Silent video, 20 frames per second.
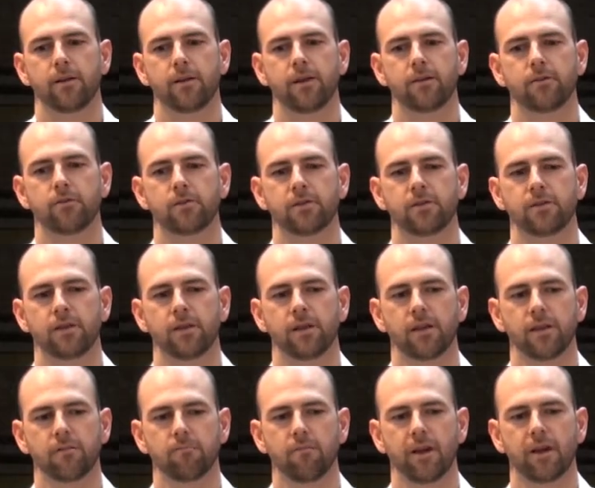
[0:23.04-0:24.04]
interested
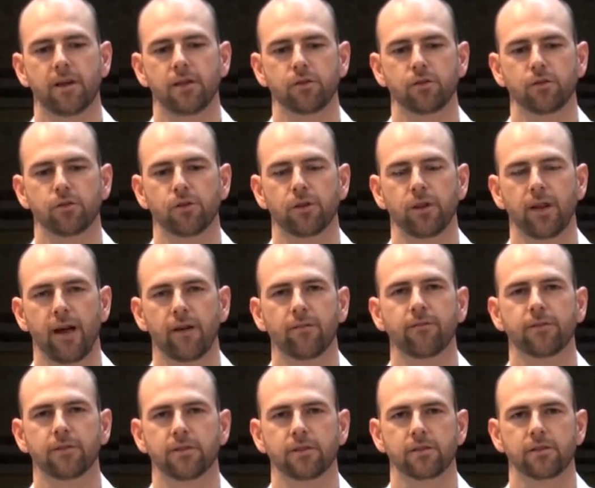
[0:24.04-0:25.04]
in making sure that our
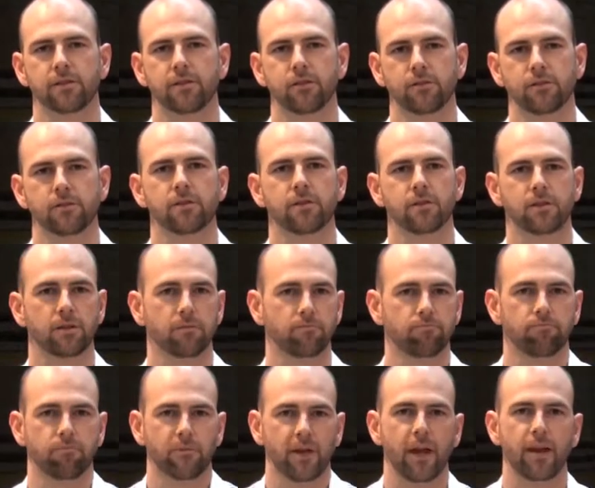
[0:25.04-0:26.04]
physics users
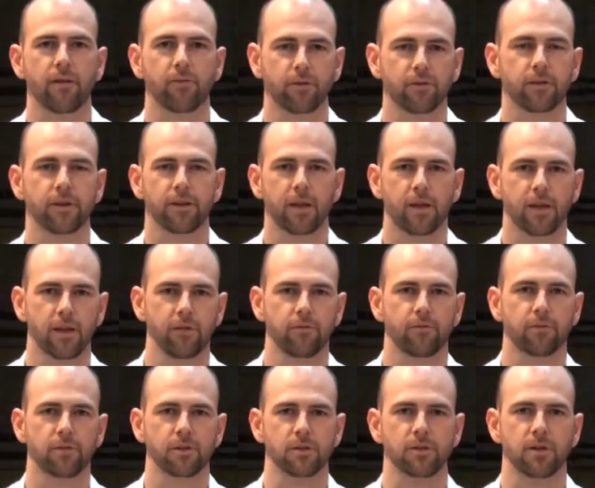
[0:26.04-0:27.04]
can get everything they need
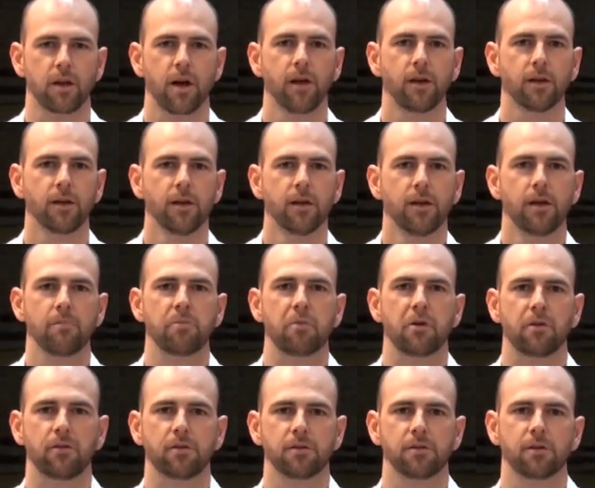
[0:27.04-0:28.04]
from the site,
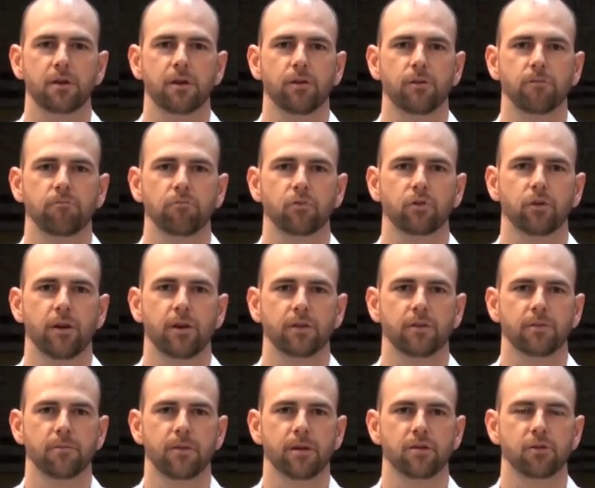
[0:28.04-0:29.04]
but also
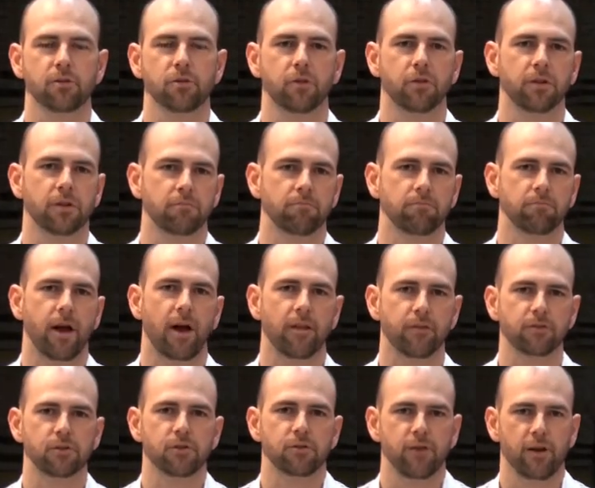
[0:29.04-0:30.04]
trying to make sure that
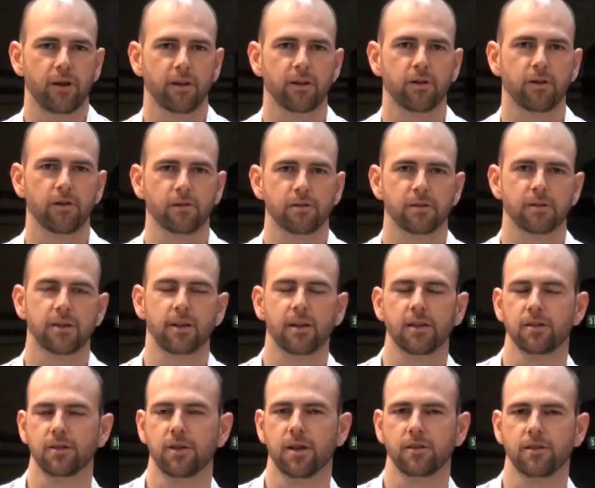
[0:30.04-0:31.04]
other Australian users get
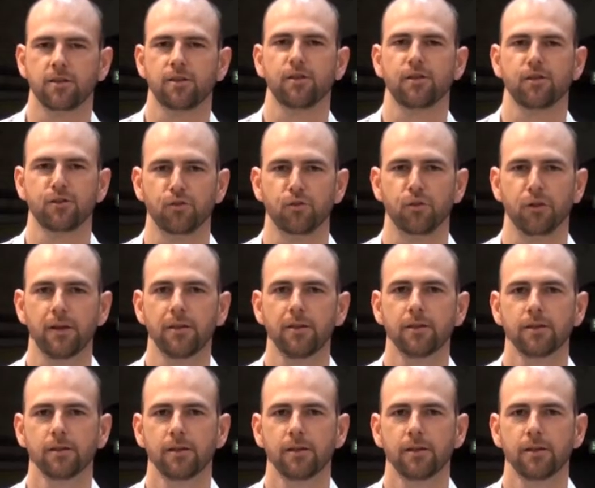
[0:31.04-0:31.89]
a chance to use Grid.